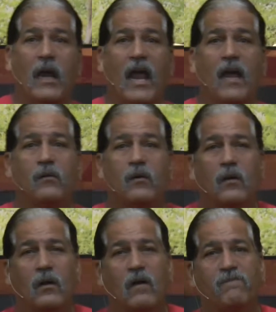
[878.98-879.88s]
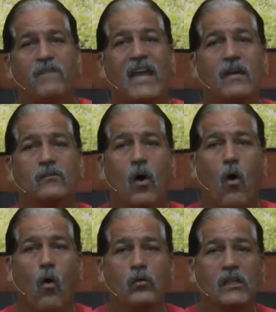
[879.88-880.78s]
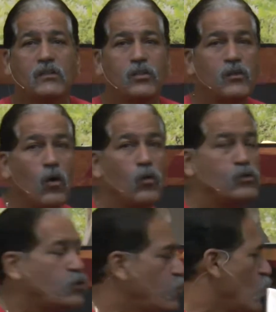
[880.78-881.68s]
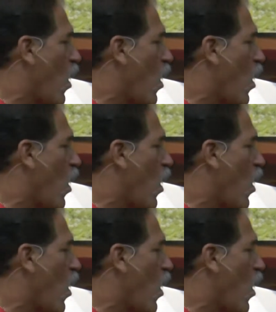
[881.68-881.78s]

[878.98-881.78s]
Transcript: And veiled only to those who